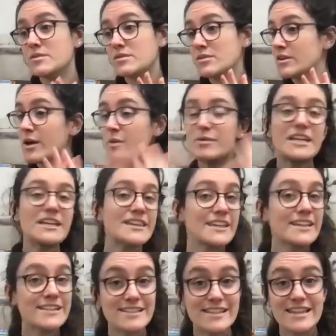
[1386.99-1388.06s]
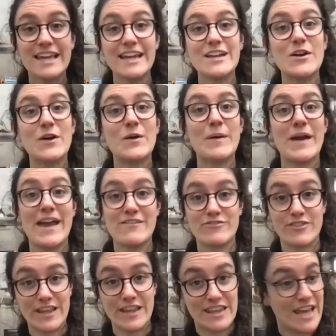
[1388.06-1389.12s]
Nobody thinks that they know
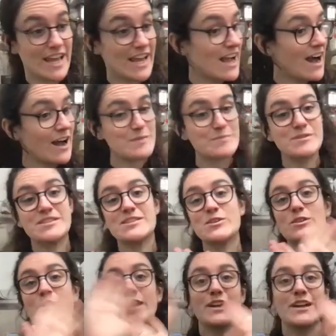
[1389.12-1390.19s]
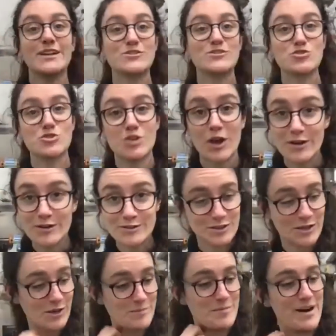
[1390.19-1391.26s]
everything. I'm still learning
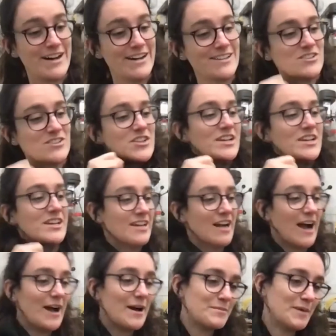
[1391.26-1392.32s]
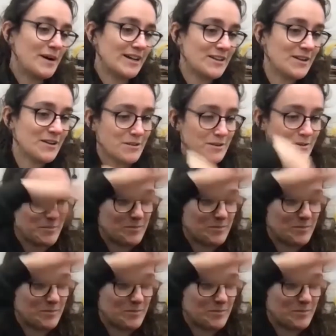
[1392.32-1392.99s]
so much. I know that